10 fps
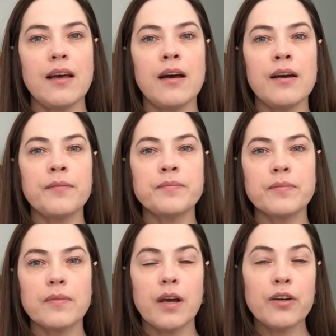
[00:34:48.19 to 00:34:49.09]
a
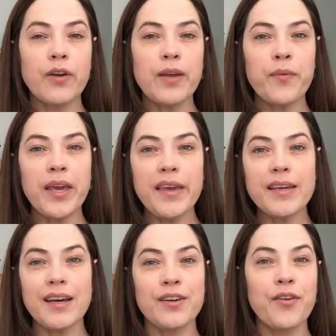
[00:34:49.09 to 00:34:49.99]
great
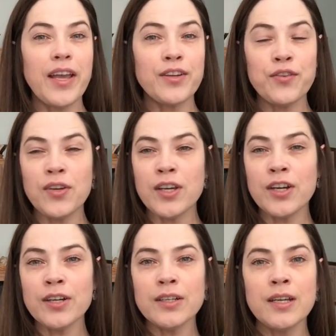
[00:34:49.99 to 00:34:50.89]
week, a great new
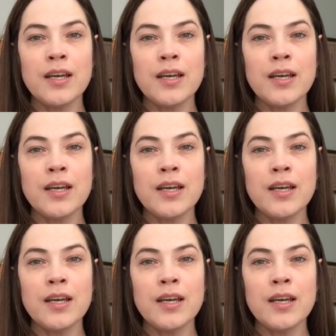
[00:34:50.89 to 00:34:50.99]
year.